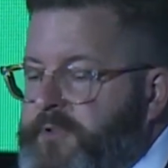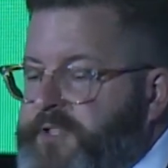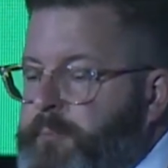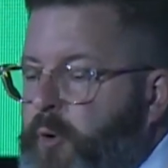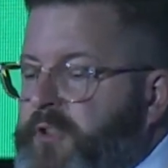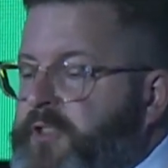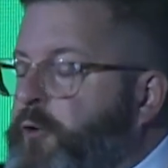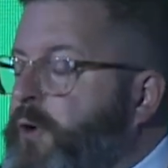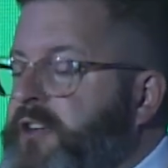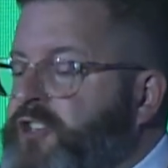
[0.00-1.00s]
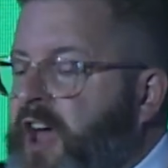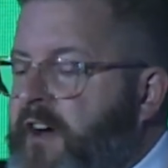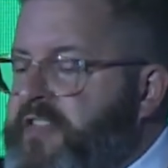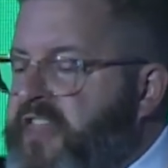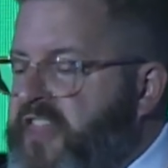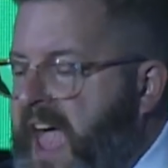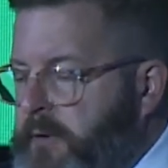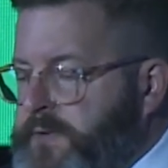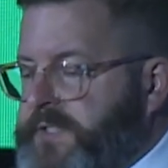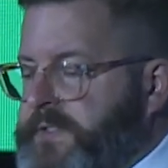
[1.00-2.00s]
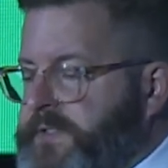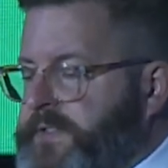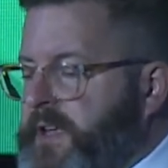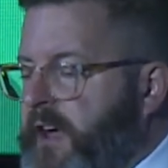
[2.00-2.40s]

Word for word: supported the creation of thousands